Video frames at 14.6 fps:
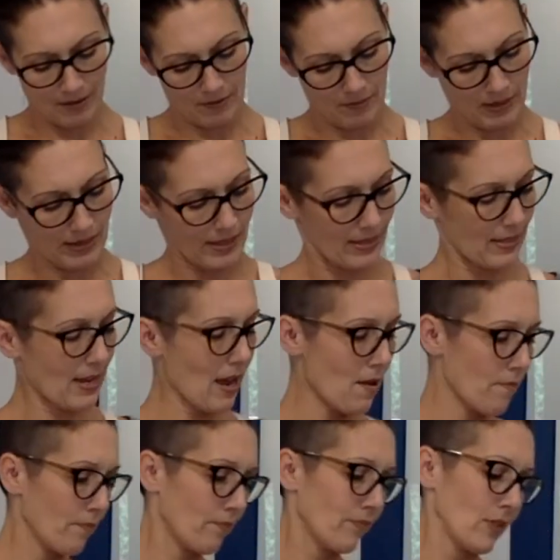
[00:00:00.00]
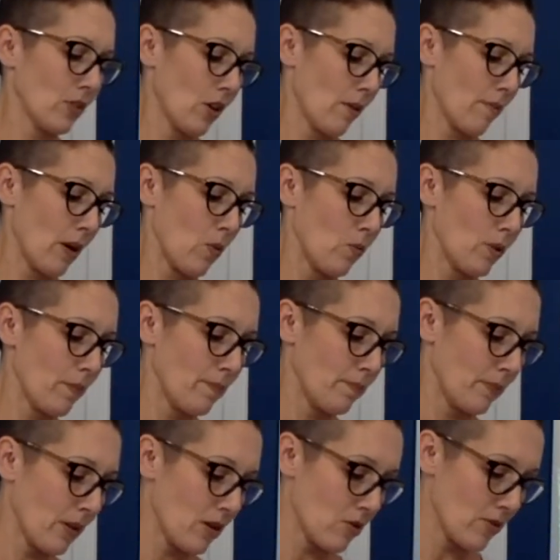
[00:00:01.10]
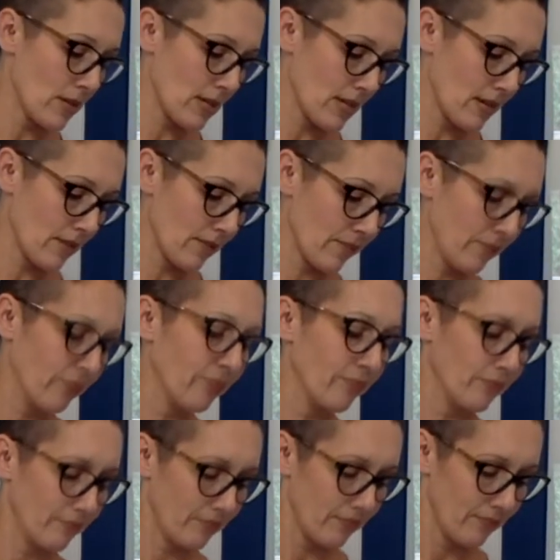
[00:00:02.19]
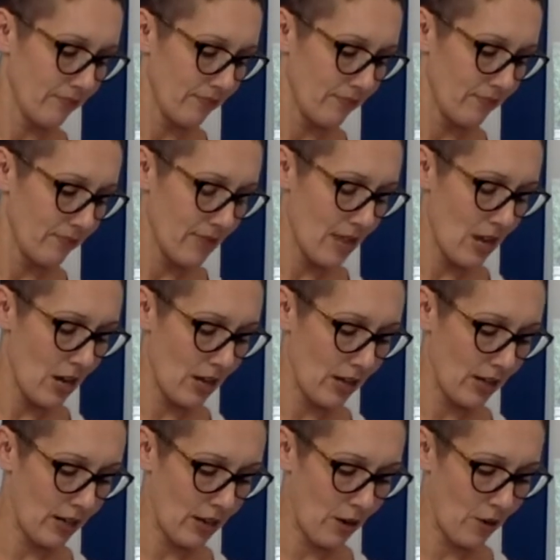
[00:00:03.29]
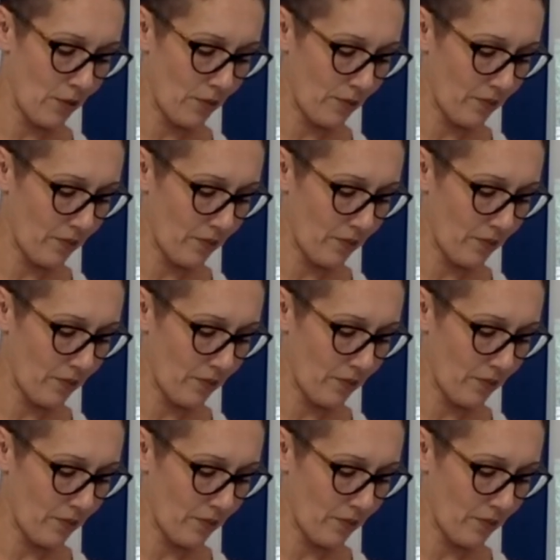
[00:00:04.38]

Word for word: Pick this up, start my whip going. There you go.